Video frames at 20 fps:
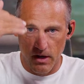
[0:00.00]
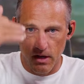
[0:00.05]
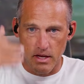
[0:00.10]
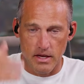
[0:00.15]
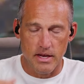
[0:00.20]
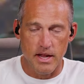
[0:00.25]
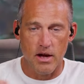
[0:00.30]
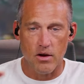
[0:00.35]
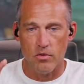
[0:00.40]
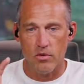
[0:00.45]

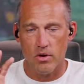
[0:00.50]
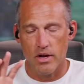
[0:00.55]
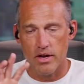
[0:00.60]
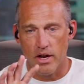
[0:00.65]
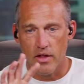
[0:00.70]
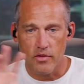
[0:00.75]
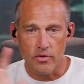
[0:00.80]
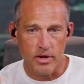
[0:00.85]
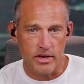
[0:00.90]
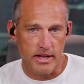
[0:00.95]
Now,
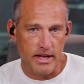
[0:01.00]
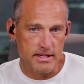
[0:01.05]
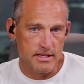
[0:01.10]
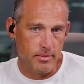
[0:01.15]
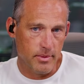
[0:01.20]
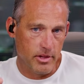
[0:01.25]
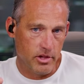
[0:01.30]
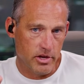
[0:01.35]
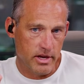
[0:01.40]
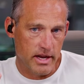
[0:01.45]
another index that
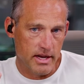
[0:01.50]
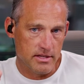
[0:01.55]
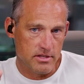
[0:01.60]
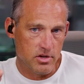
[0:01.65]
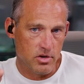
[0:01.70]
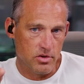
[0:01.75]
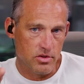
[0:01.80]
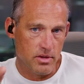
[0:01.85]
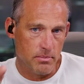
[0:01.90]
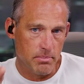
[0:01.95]
we look at is
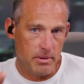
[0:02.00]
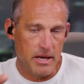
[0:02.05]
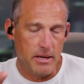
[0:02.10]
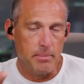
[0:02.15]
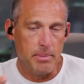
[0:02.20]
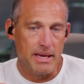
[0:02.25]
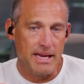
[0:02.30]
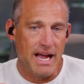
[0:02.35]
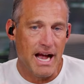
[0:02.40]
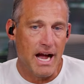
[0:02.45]
called the
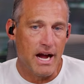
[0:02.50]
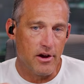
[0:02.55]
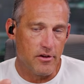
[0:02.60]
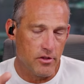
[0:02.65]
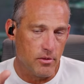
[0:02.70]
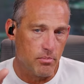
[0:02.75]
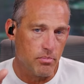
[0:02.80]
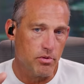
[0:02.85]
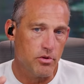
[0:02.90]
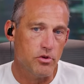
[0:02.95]
PPI or
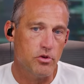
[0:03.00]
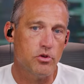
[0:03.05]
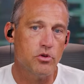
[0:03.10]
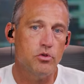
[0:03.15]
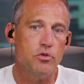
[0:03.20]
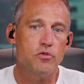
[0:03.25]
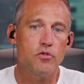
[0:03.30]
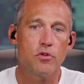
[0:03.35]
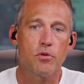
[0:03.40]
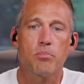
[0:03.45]
the
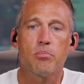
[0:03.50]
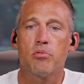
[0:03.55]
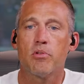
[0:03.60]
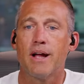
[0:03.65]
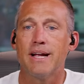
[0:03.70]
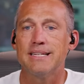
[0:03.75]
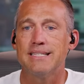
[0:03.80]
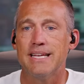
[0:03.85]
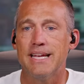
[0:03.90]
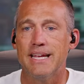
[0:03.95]
Producer
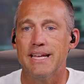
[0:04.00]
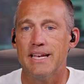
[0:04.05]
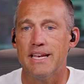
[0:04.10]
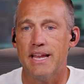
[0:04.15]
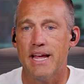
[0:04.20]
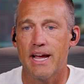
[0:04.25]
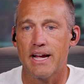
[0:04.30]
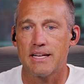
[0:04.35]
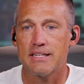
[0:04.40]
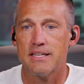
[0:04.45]
Price
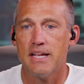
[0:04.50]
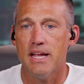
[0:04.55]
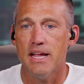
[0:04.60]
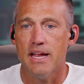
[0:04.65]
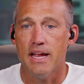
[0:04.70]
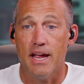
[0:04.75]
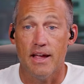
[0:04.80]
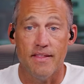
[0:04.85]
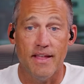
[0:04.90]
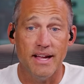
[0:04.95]
Index,
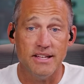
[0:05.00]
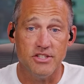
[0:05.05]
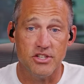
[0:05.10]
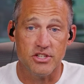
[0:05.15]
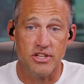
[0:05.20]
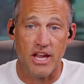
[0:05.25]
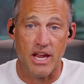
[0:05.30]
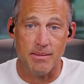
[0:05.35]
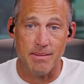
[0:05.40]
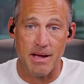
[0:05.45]
and that
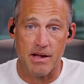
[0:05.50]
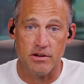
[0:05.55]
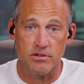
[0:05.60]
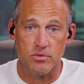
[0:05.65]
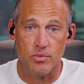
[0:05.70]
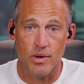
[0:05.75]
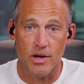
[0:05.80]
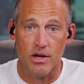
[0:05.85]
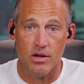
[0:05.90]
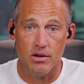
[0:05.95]
just came out as
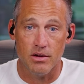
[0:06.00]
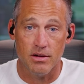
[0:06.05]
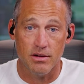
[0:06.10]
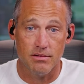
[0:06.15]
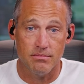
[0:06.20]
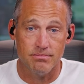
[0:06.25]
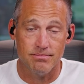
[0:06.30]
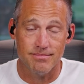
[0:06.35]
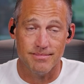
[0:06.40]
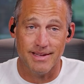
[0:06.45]
well,
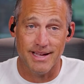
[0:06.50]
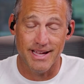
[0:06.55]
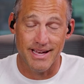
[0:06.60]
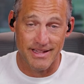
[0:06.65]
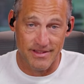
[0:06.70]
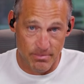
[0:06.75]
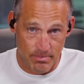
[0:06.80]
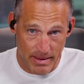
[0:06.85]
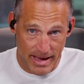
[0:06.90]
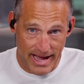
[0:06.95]
and
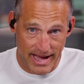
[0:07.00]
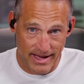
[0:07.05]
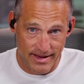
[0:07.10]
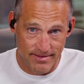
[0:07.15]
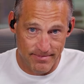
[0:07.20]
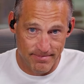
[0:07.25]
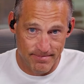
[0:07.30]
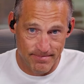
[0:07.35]
it's bad.